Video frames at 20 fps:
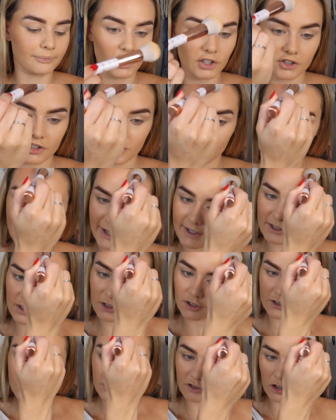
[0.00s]
This just makes
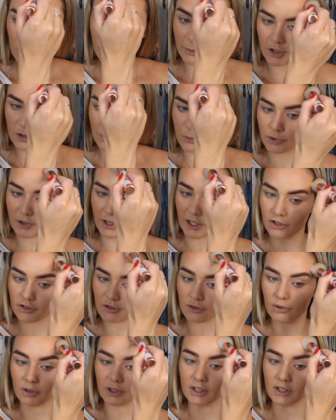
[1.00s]
it look so much more natural,